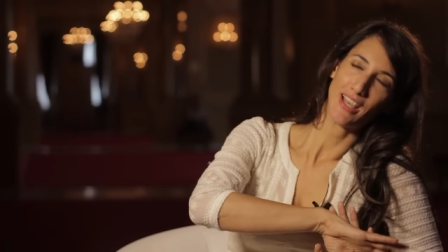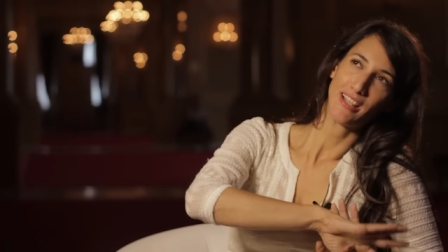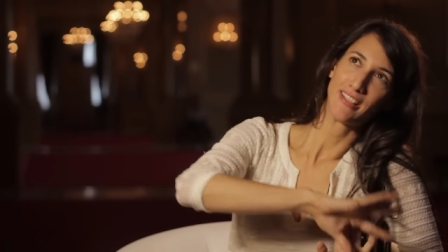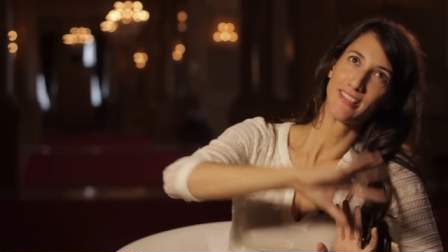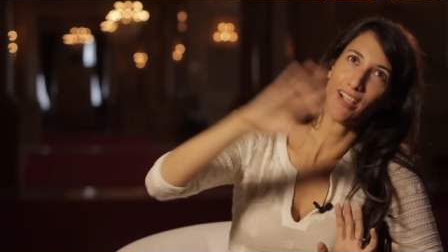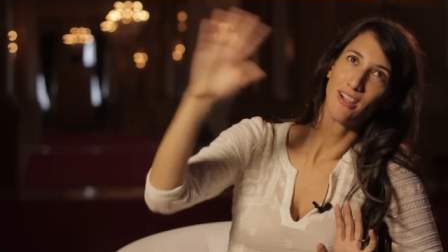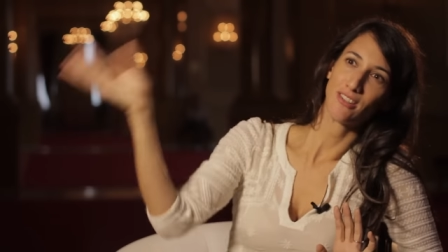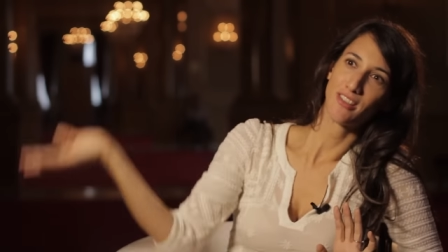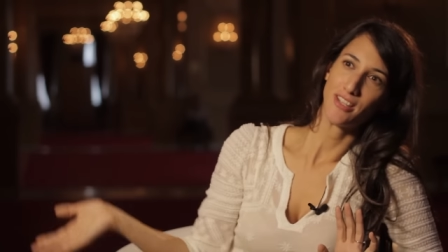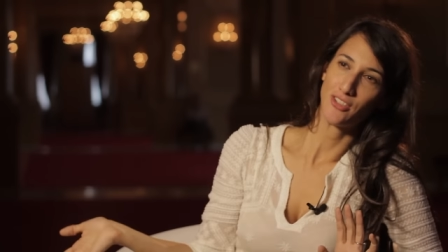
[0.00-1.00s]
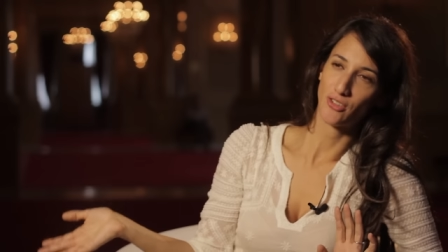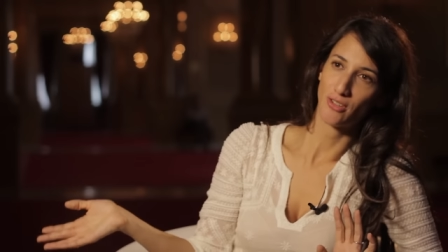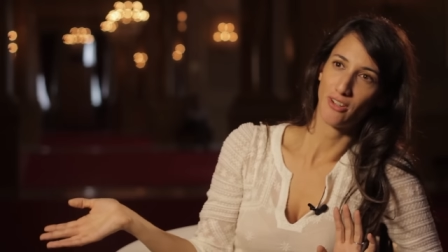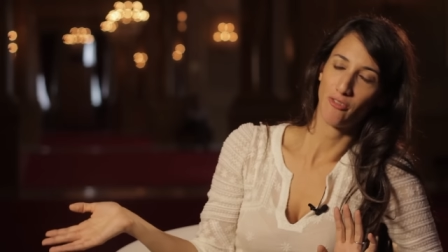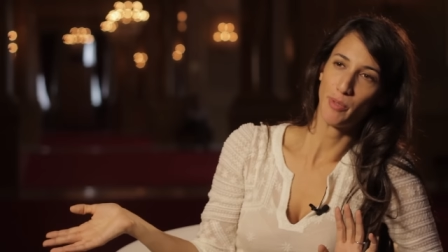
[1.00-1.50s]
an entire
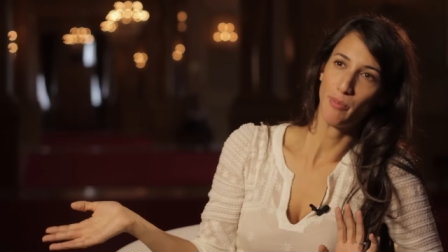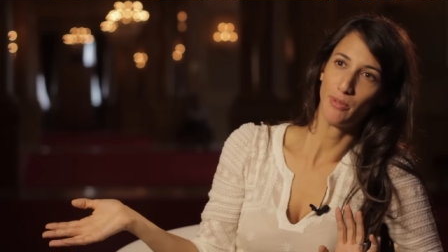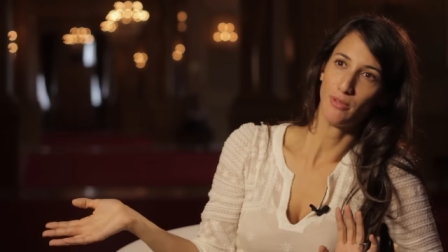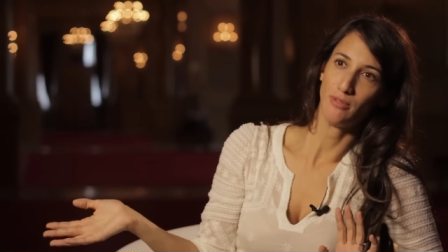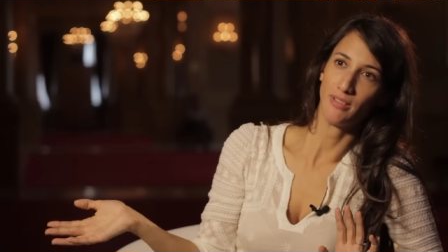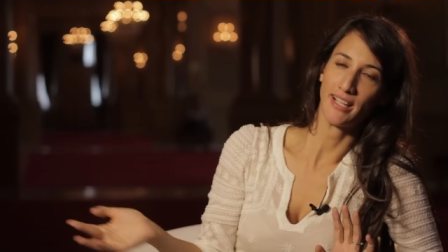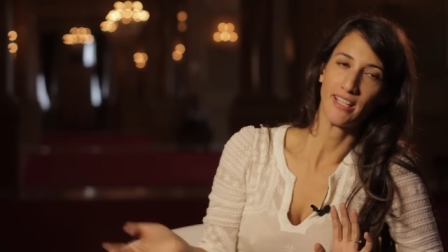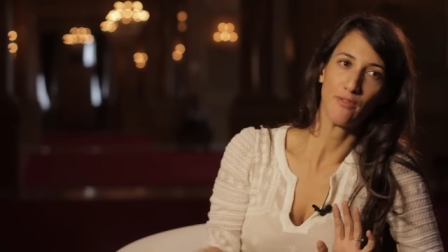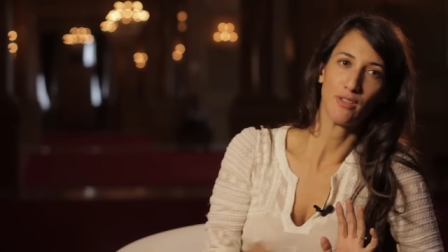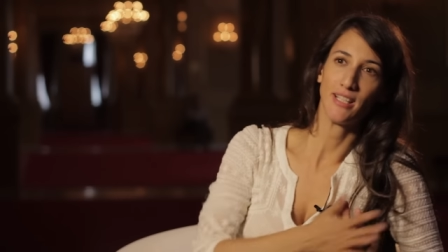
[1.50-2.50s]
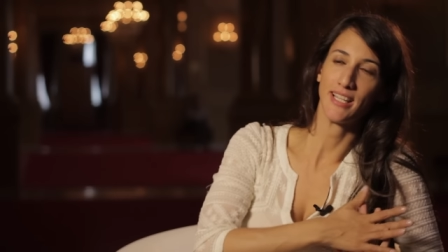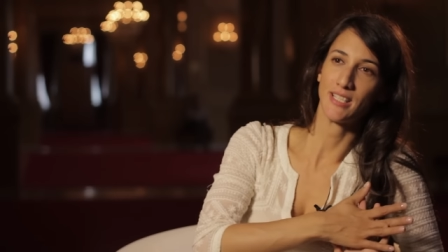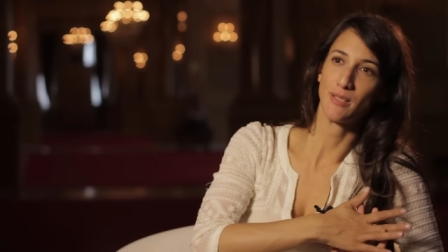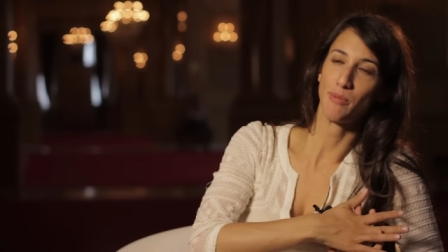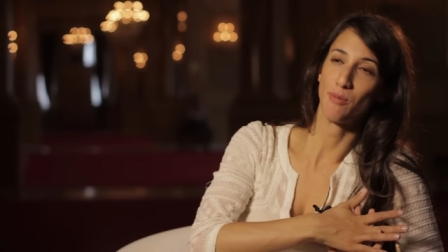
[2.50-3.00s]
theater of people, and even
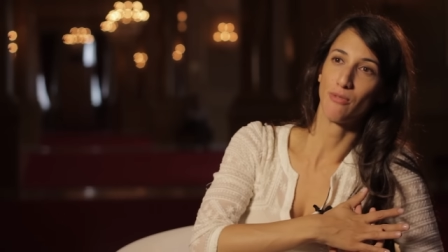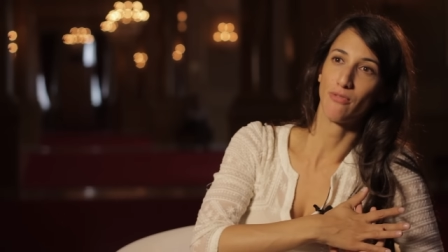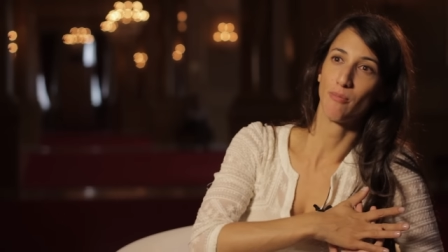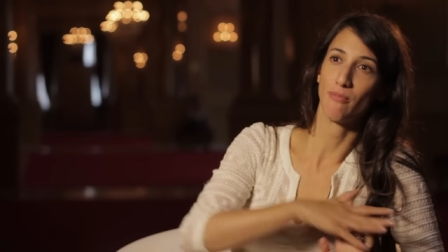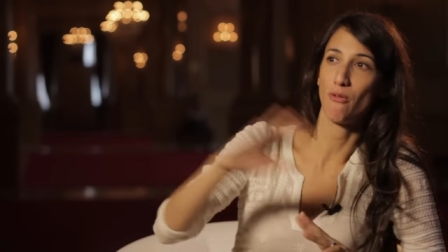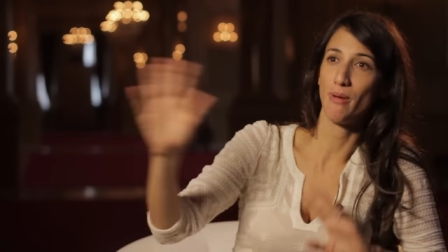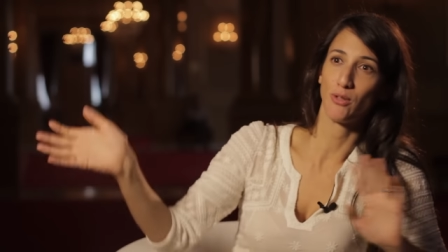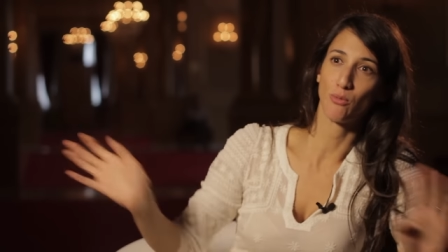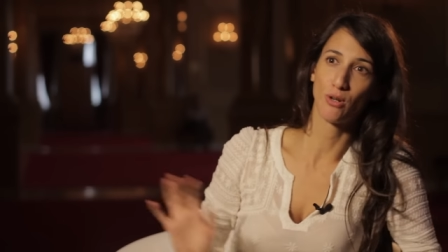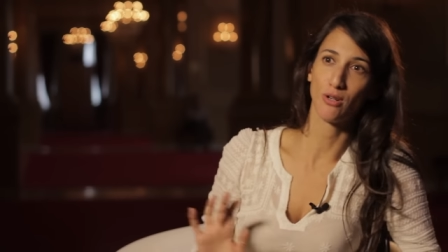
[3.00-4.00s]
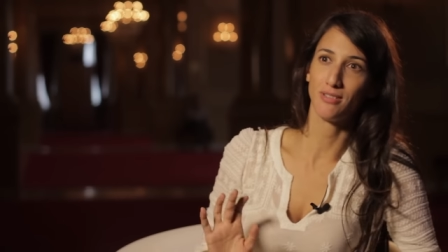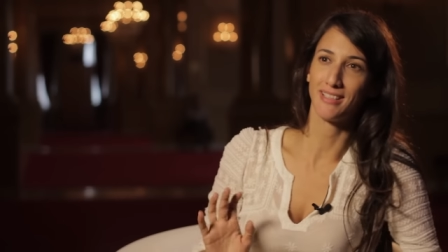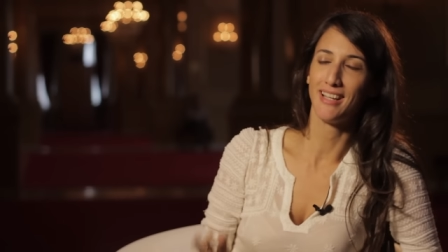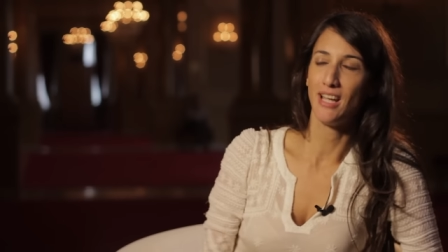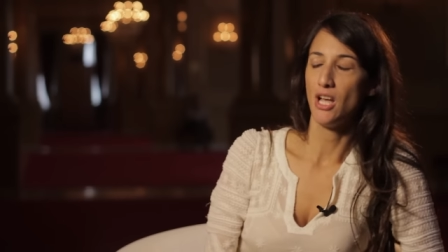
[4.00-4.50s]
less people from around the world.
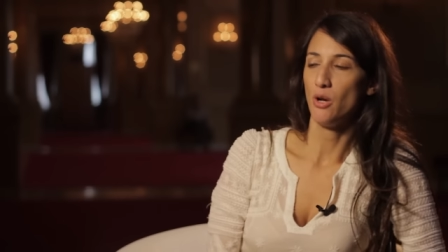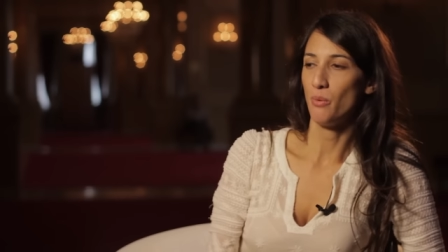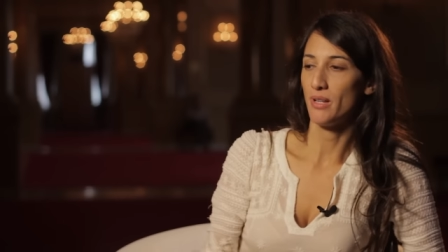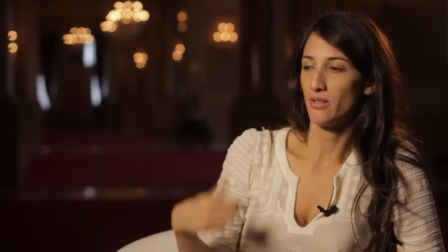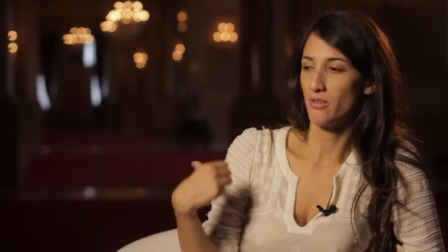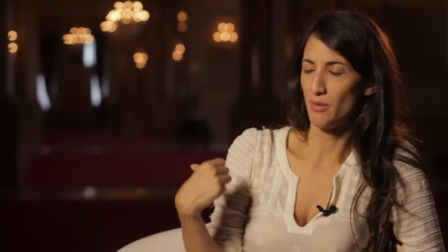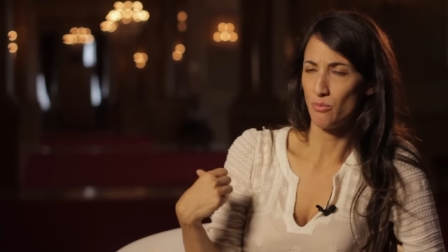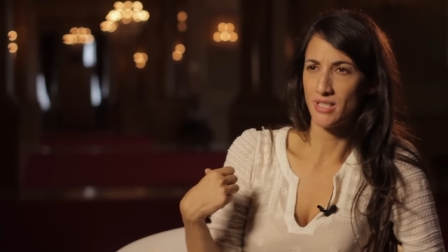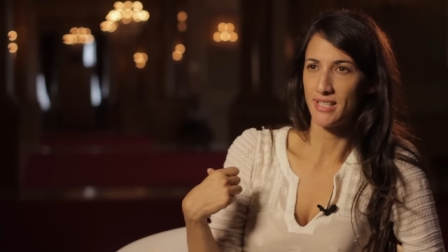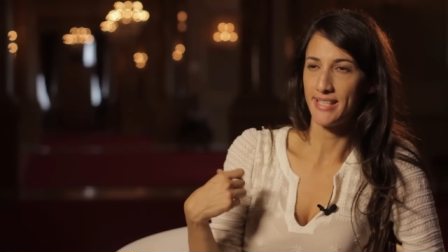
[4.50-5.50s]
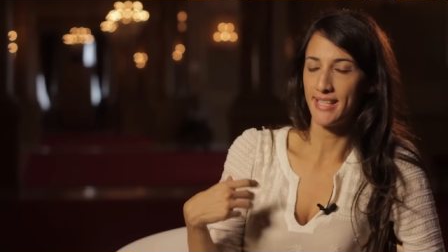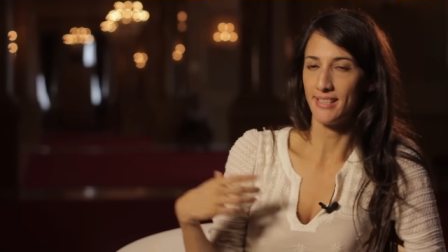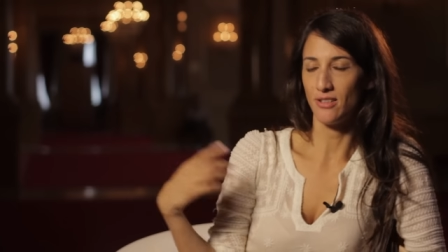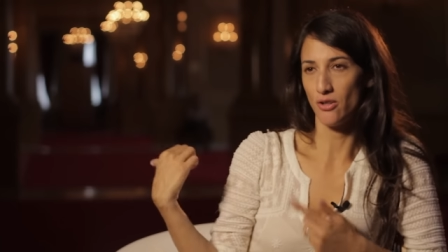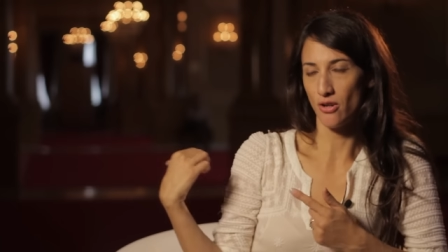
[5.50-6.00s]
And when the film was in
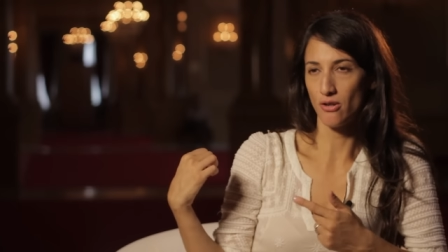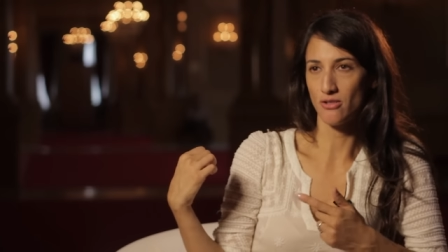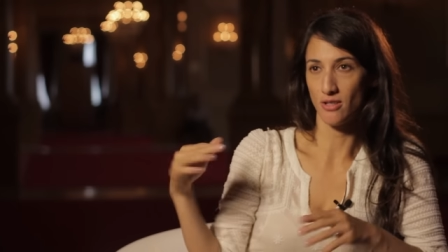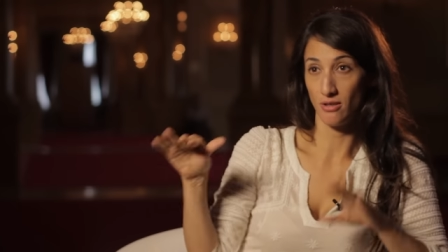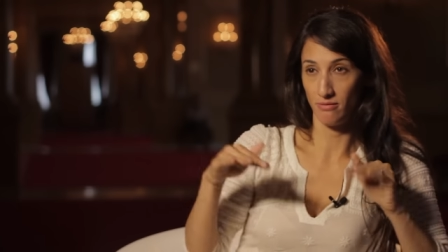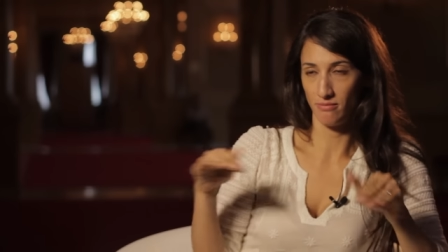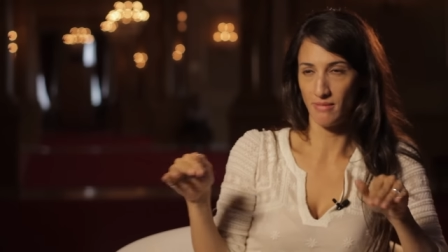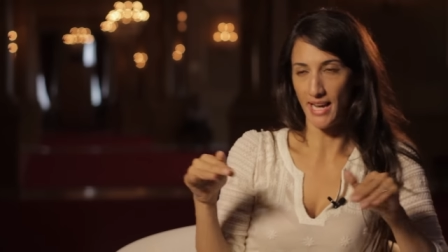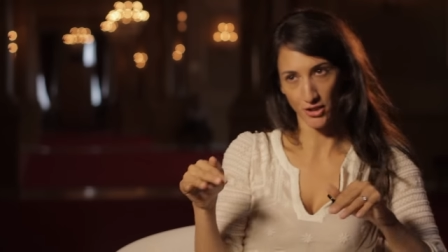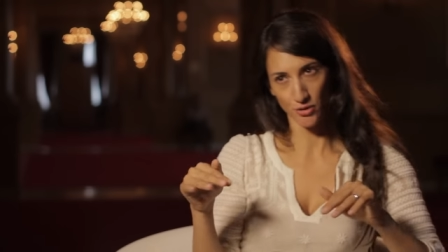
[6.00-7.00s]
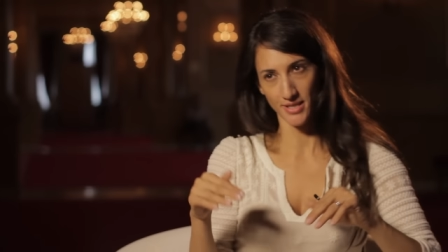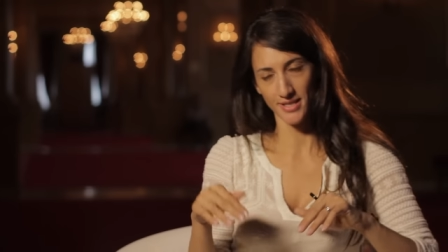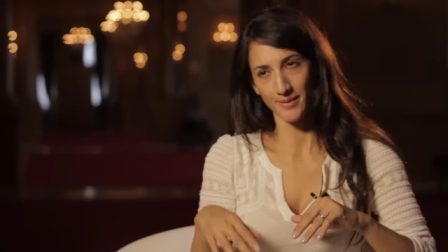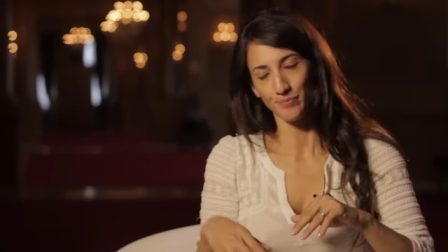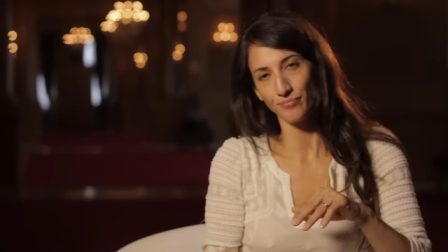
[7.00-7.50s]
Cannes, the girls, the
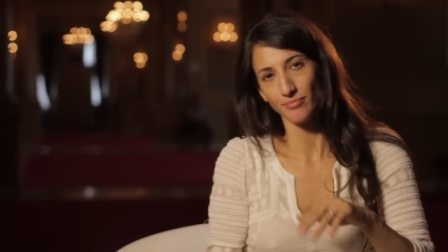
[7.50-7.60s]
actresses,